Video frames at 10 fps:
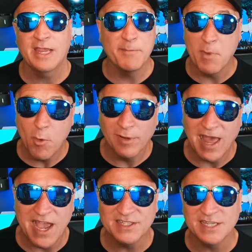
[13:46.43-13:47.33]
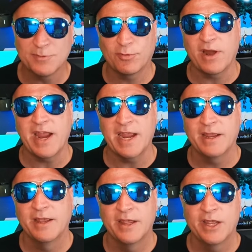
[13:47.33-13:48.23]
immobilize its prey,
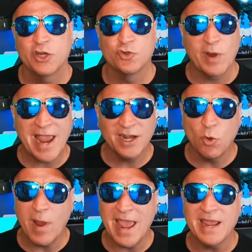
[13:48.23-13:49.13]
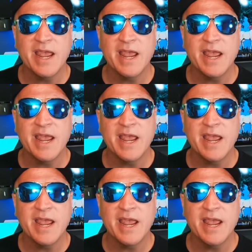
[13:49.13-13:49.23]
drag it away,